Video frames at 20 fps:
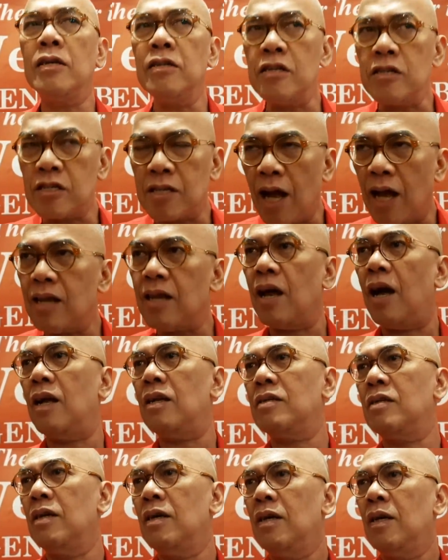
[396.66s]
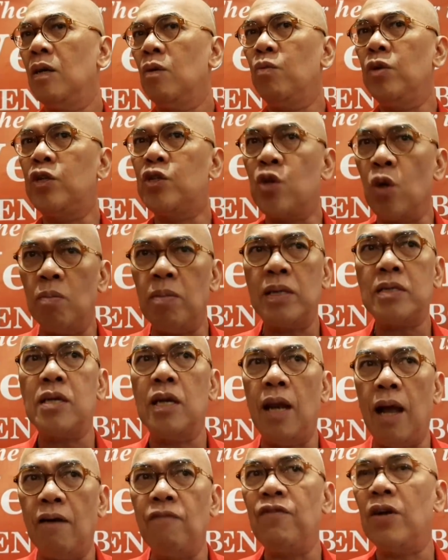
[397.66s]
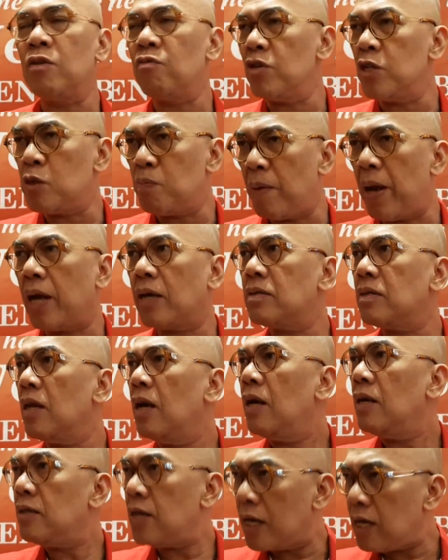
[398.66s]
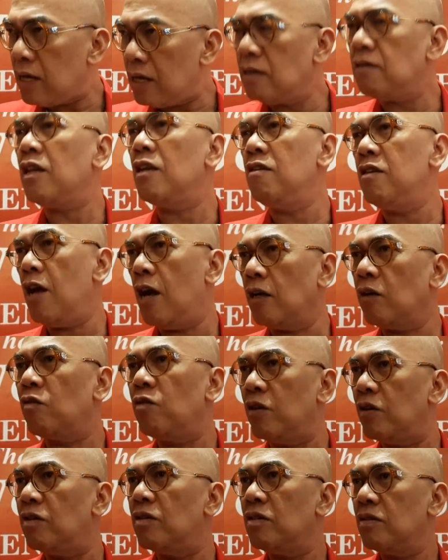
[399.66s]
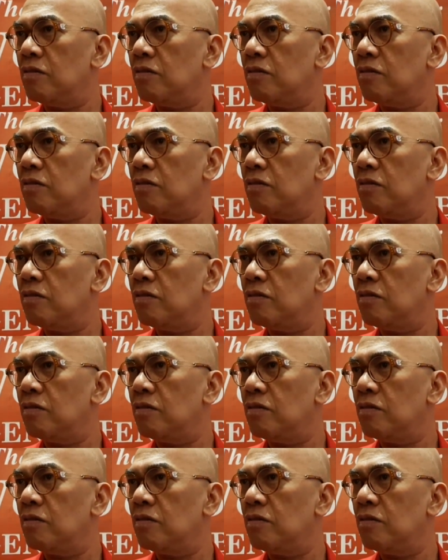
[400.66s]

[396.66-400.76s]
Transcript: I understand that. With so much love and respect, naiintindihan ko yun.